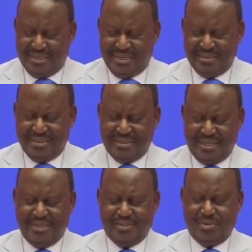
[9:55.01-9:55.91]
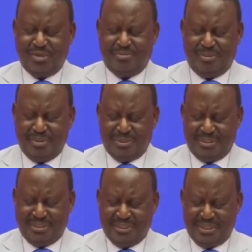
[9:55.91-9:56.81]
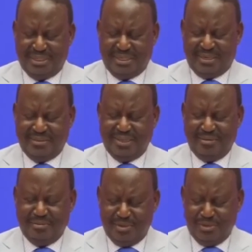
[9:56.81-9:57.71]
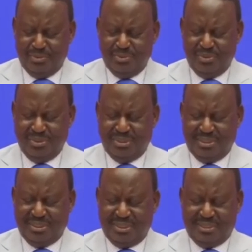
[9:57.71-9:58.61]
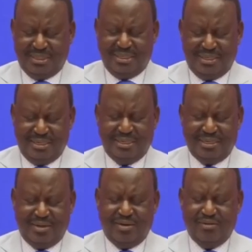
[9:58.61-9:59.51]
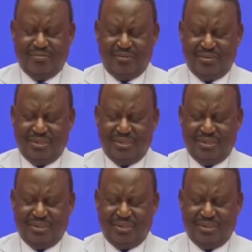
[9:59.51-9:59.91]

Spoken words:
like the NADCO report and the MOU that lay ground for